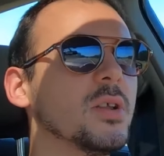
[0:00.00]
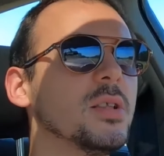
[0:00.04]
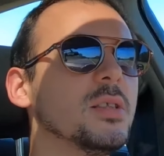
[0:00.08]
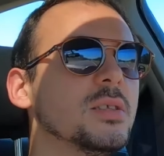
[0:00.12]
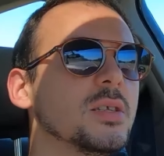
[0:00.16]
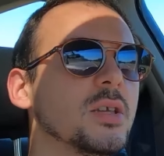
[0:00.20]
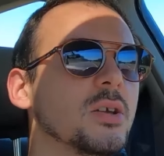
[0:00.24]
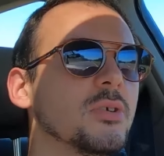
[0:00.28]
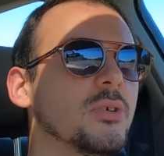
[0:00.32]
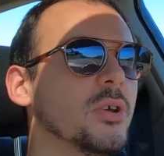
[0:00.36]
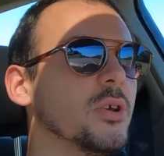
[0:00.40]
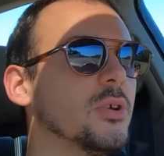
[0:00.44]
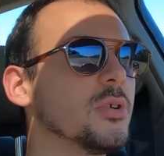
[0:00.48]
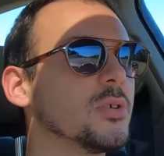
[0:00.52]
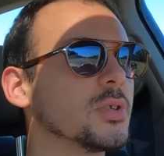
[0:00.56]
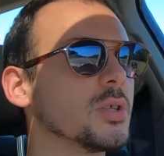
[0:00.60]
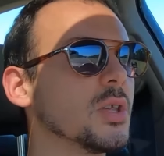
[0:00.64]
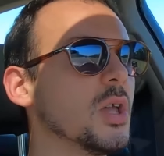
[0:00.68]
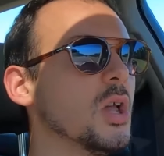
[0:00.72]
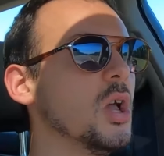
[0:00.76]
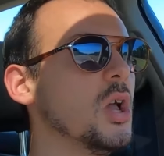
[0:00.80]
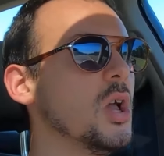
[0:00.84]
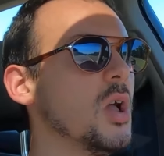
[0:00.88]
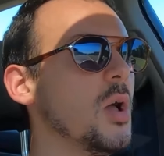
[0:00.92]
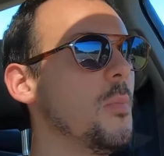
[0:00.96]
interiors
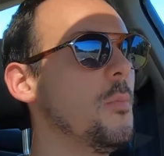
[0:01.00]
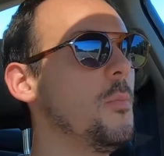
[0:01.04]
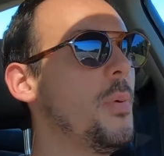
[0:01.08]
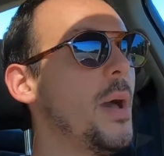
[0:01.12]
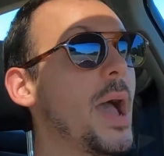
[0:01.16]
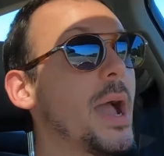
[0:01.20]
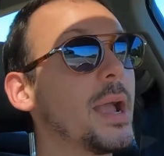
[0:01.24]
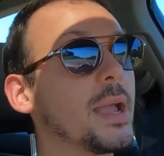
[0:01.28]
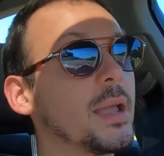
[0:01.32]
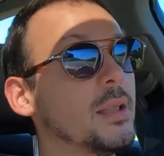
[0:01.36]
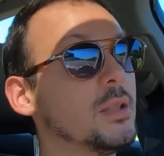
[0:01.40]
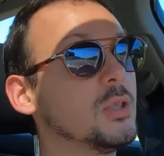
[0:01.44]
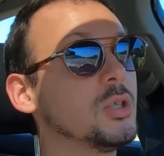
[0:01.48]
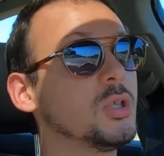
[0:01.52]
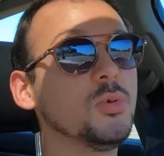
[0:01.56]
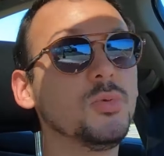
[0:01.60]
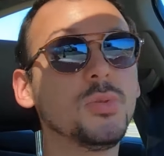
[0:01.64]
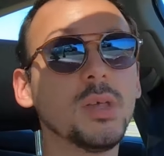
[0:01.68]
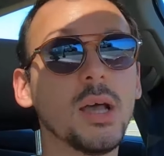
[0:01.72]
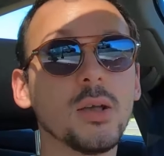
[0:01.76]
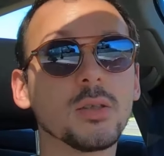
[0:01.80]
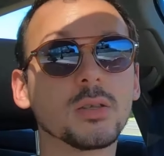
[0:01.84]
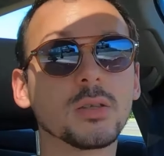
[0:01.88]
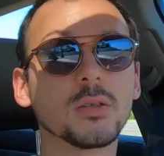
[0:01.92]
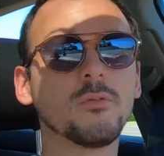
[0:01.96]
back in
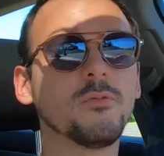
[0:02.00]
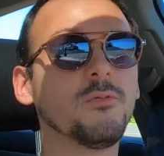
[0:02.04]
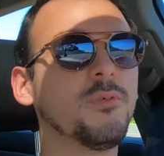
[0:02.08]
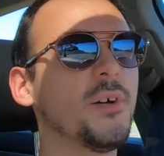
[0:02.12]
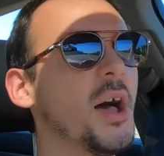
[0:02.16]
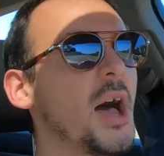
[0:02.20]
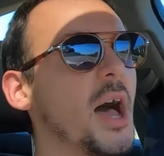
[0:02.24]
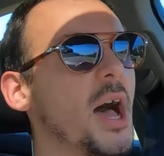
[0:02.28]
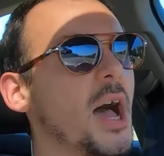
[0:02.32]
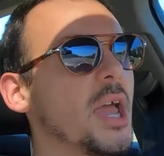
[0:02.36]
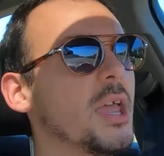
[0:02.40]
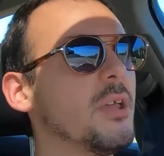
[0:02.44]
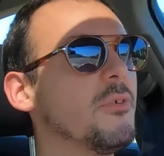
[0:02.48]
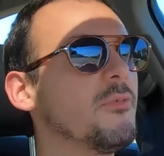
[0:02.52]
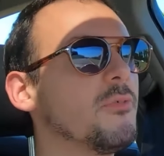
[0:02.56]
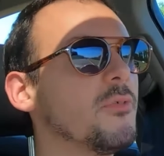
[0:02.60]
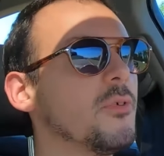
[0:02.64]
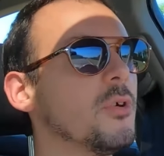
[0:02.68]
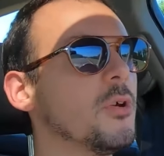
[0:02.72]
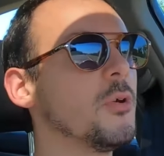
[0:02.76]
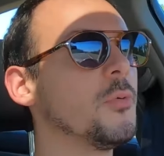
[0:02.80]
2005